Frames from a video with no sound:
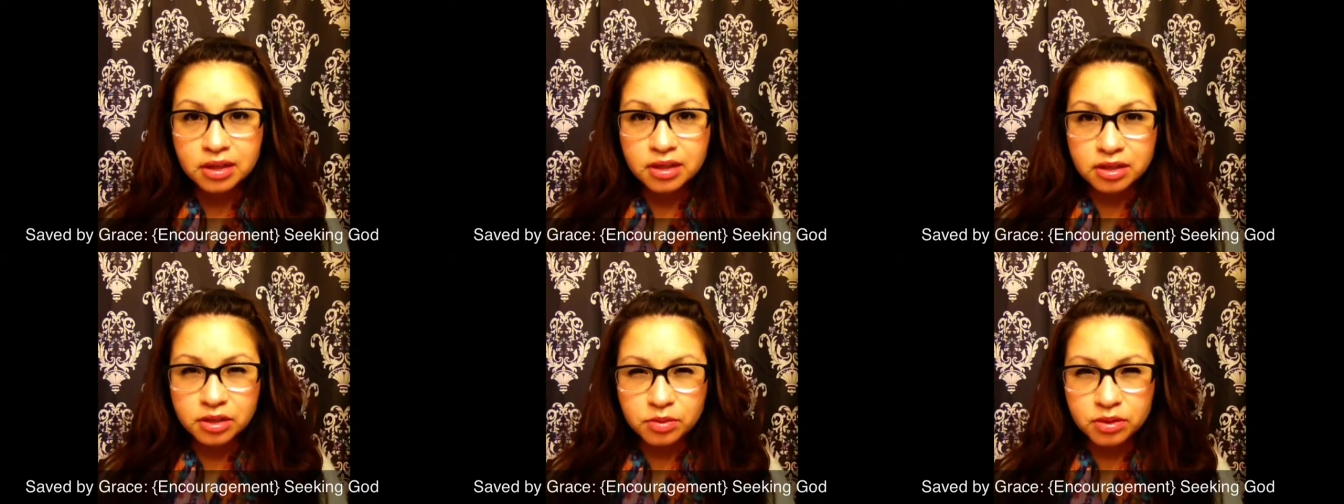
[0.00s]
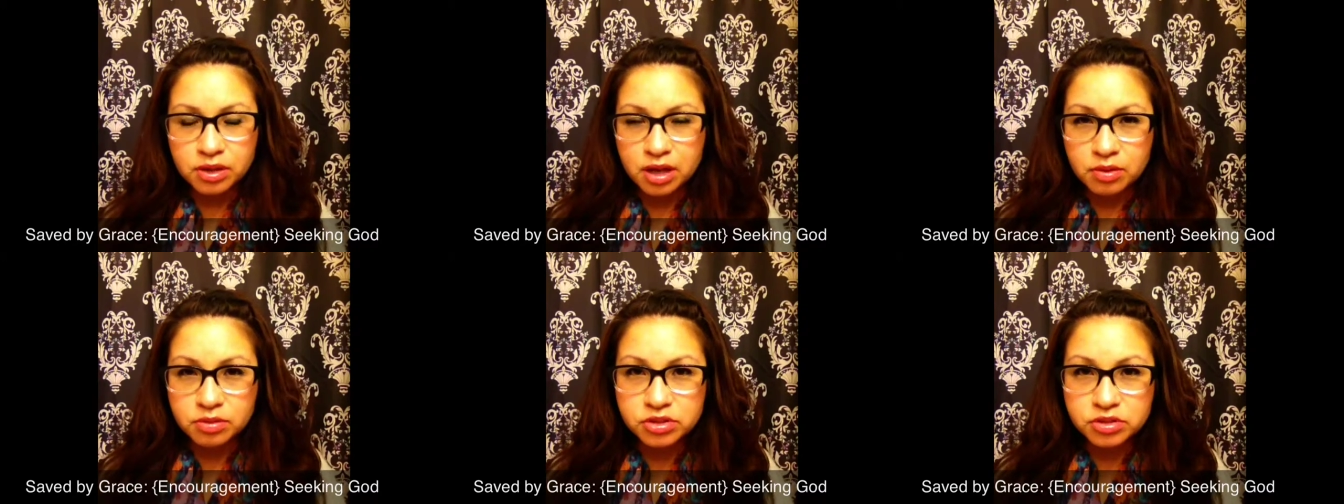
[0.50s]
and hear what
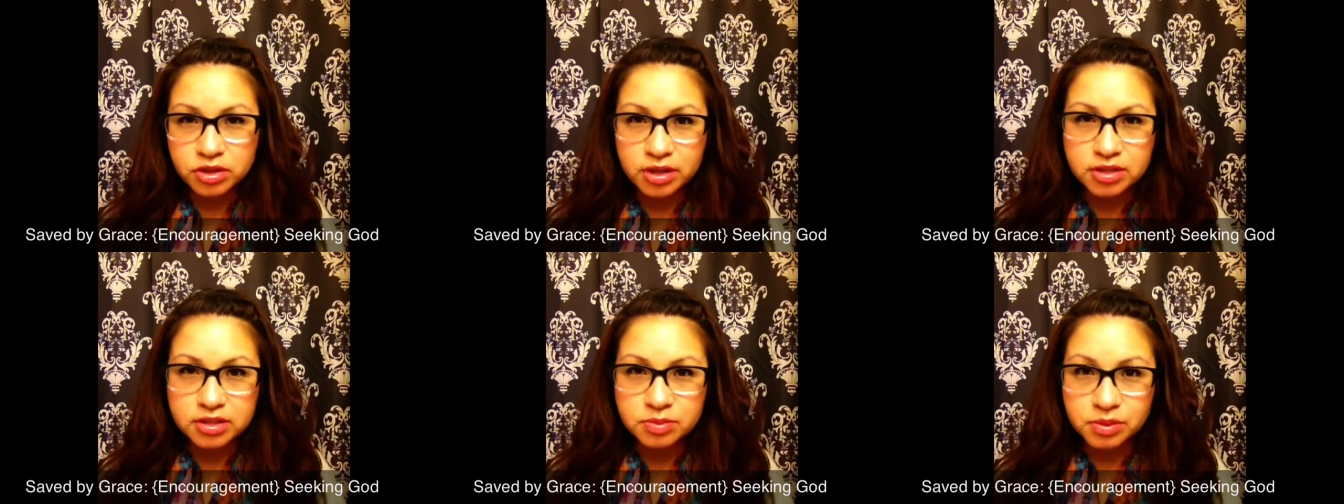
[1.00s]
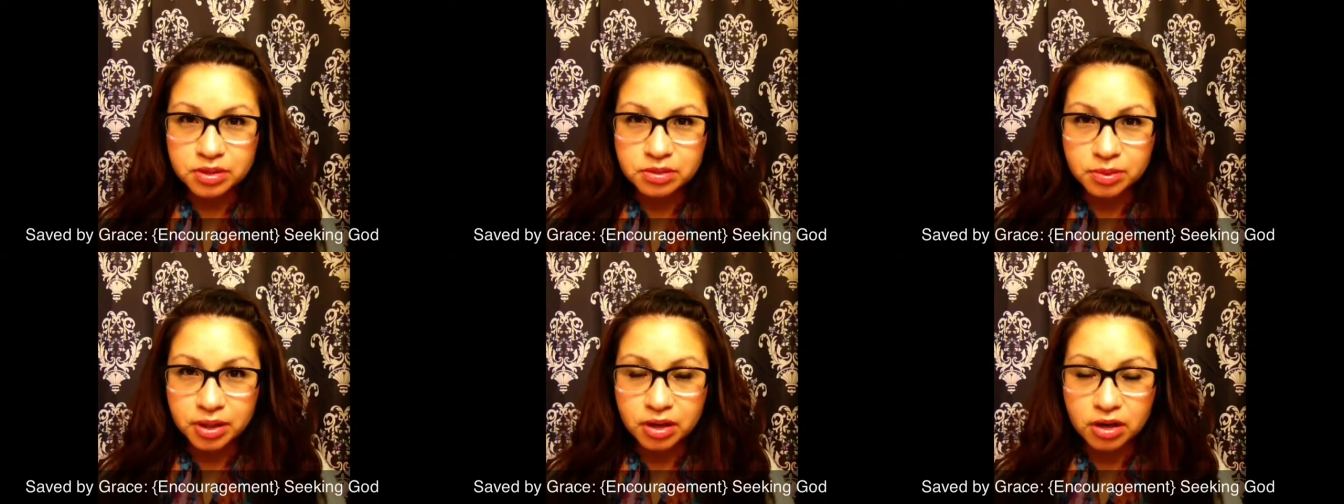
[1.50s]
God was trying to speak
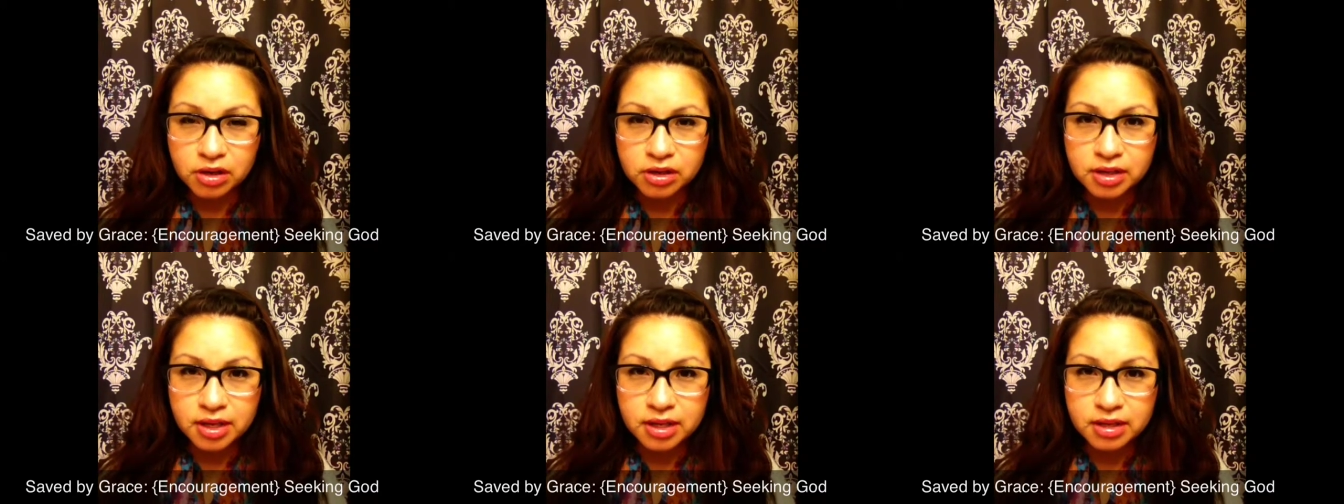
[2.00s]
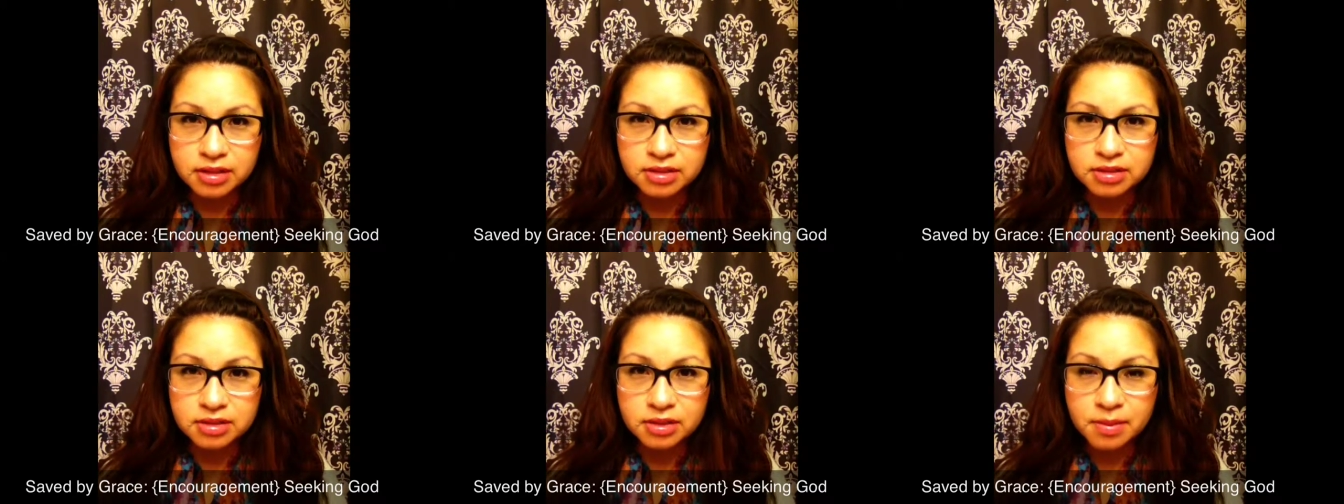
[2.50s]
to my heart.
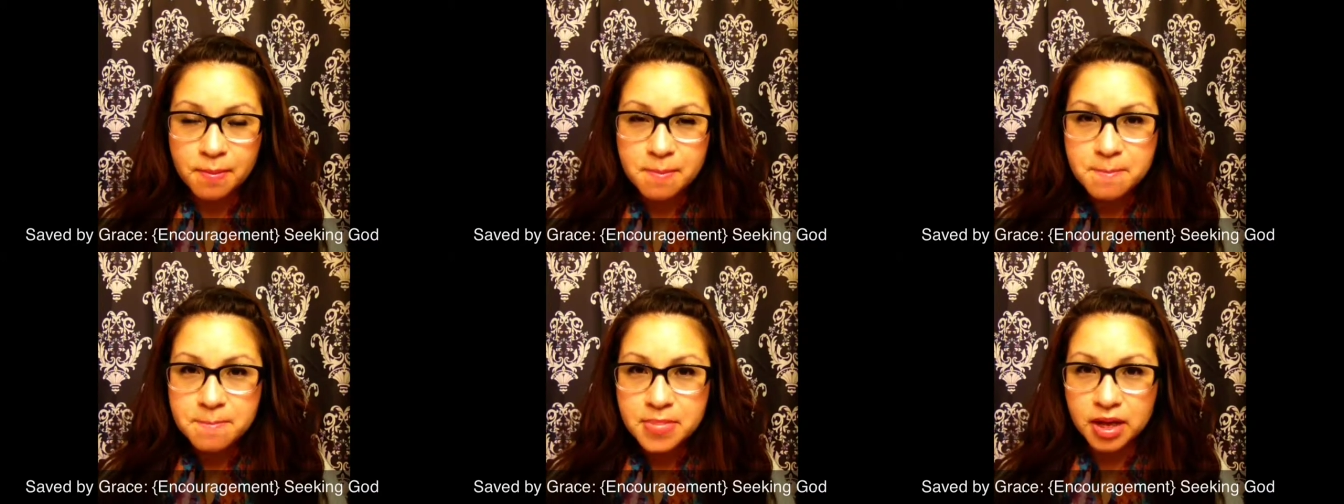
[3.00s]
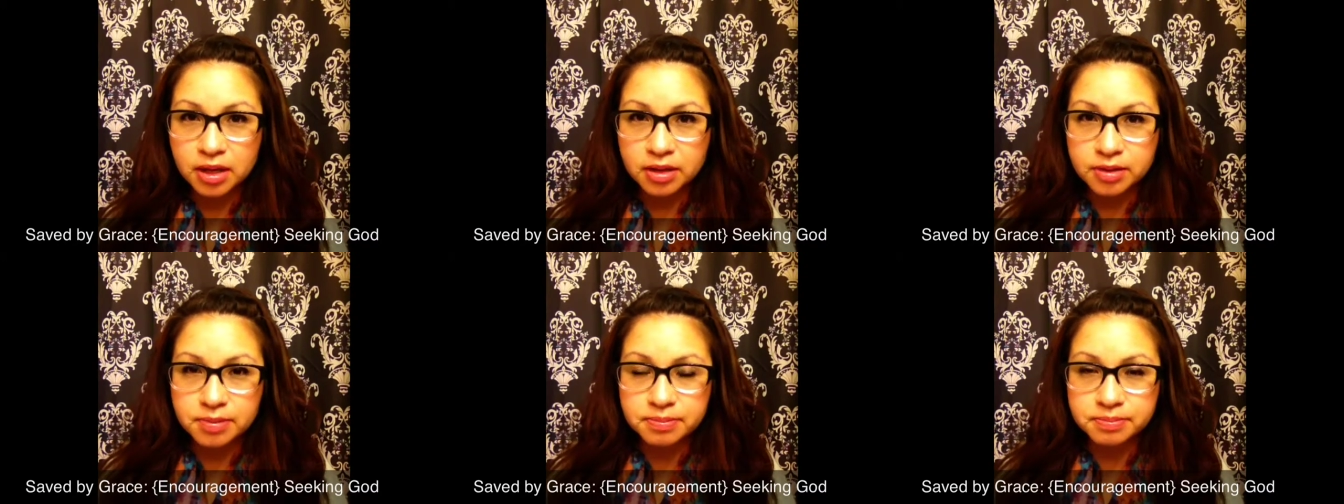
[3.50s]
And
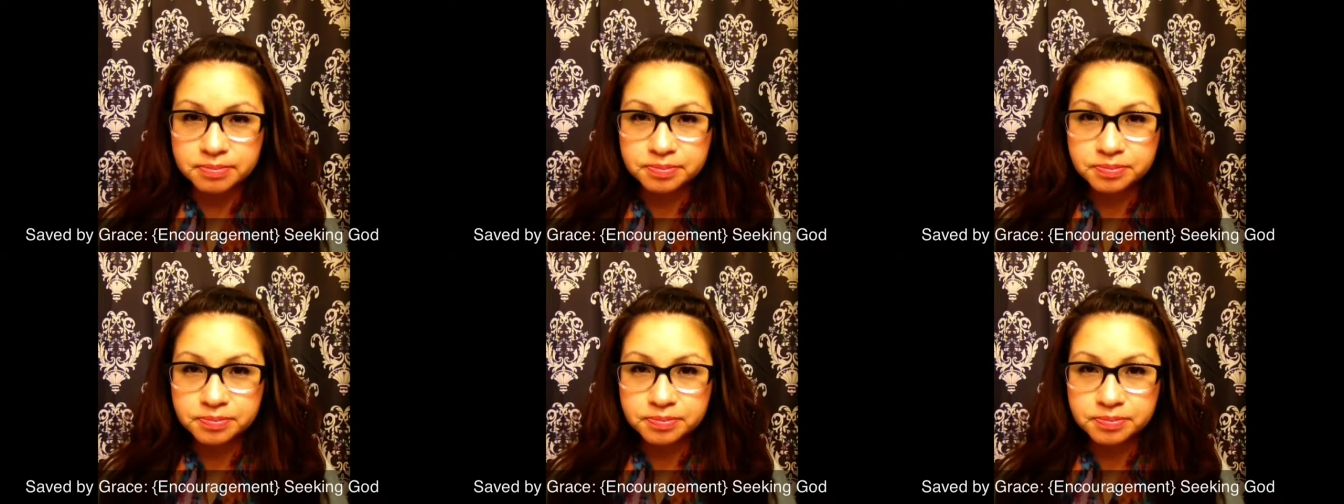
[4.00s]
um,